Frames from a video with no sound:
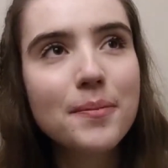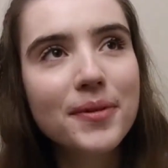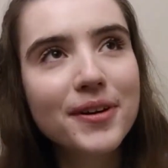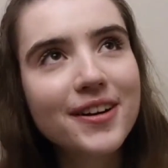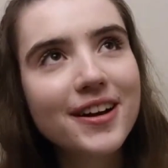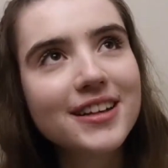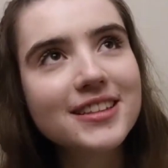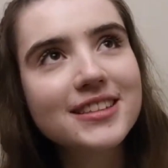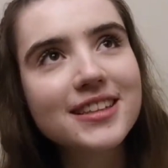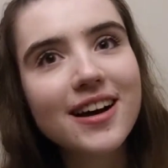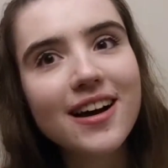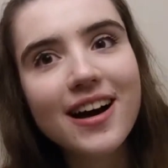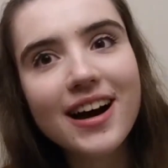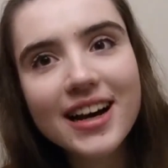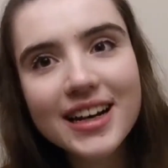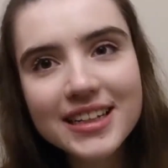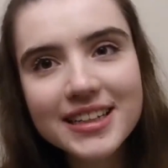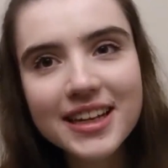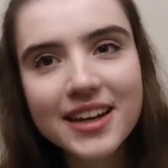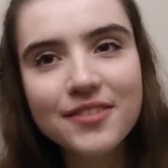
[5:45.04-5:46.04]
because
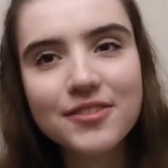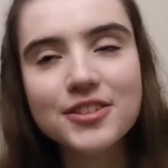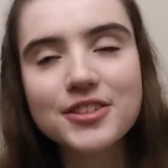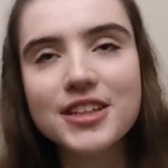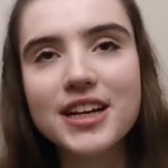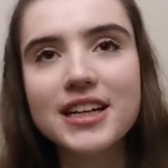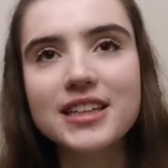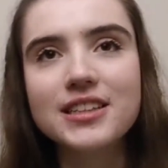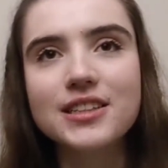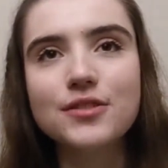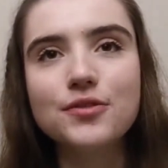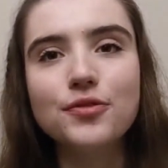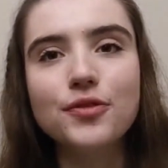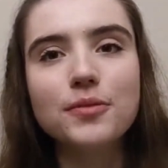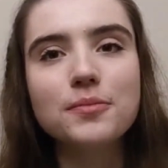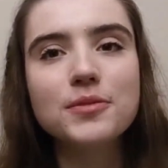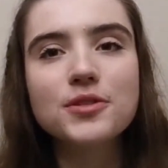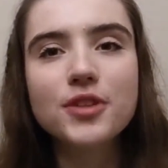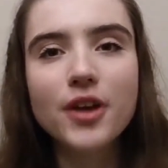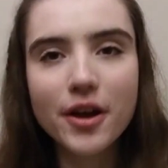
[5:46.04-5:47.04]
I get rejected
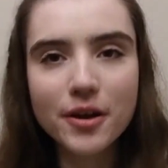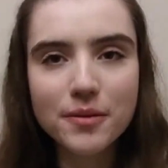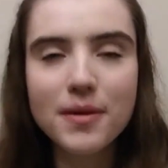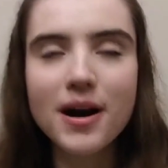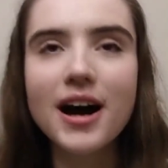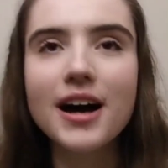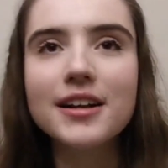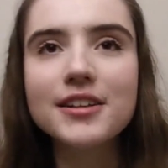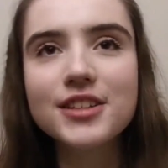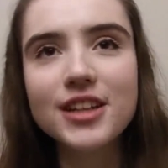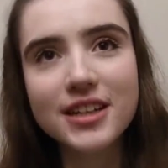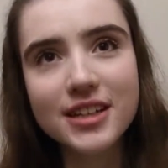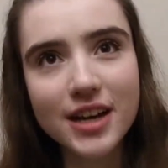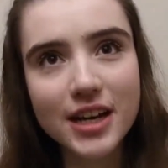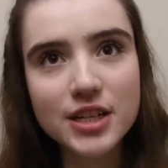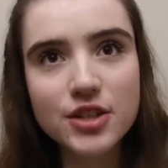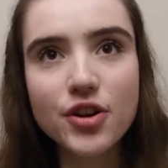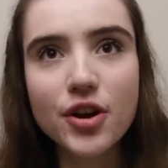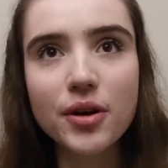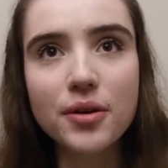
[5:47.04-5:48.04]
from so much, and
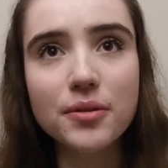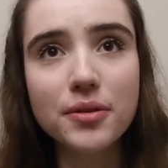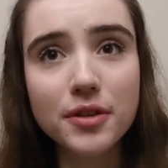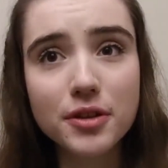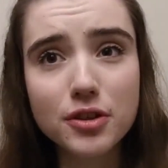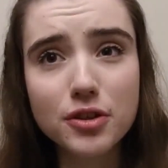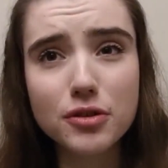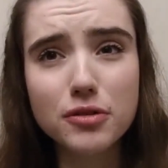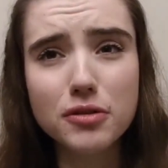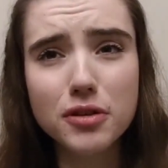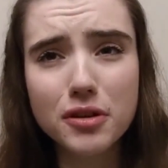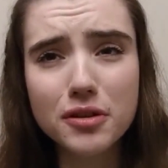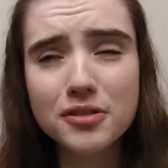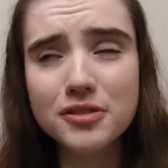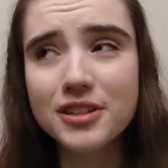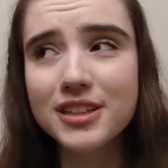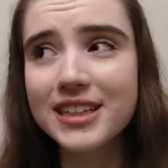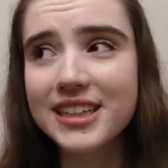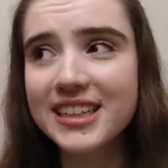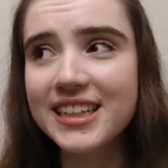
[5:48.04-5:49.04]
I know that you
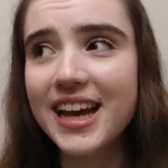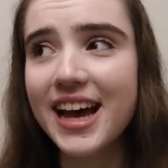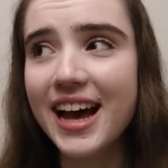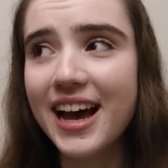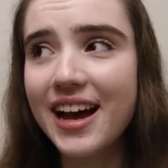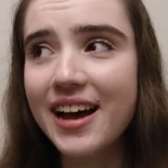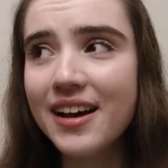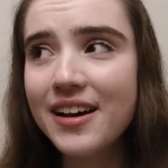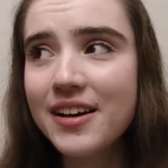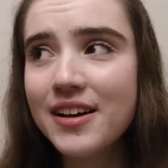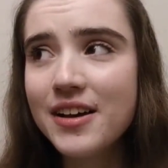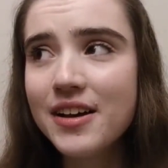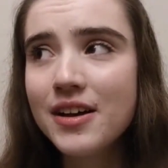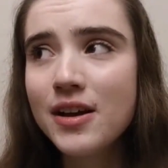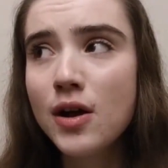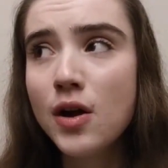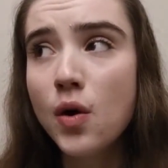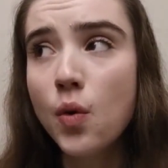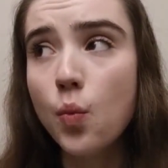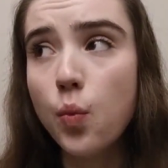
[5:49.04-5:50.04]
usually get
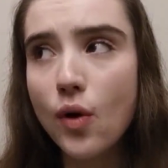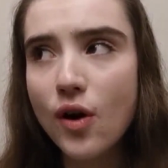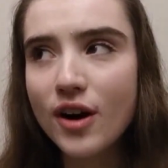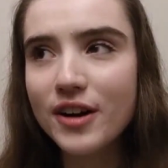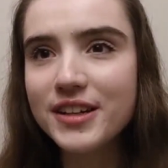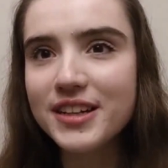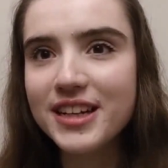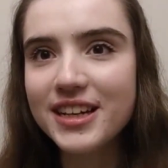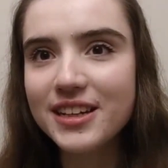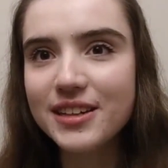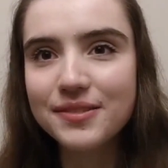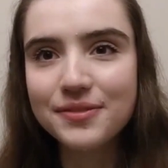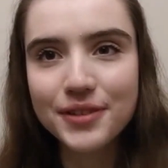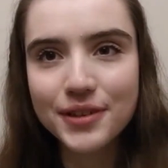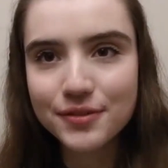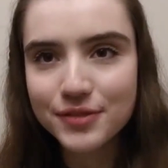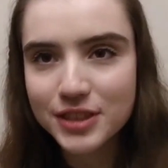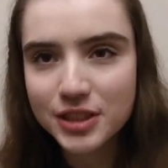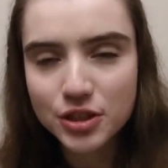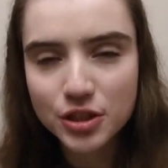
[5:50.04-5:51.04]
1 in
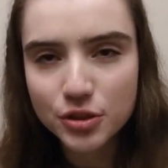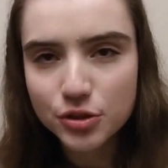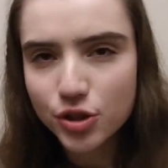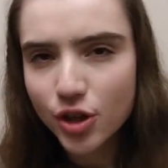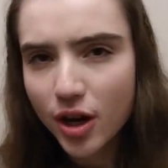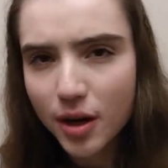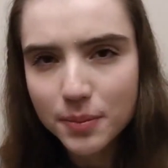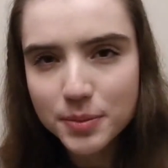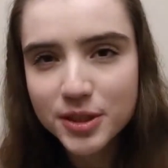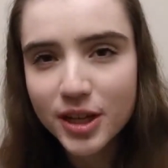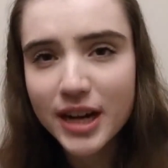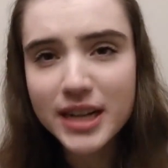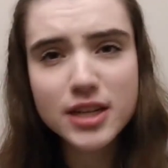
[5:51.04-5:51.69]
52 jobs.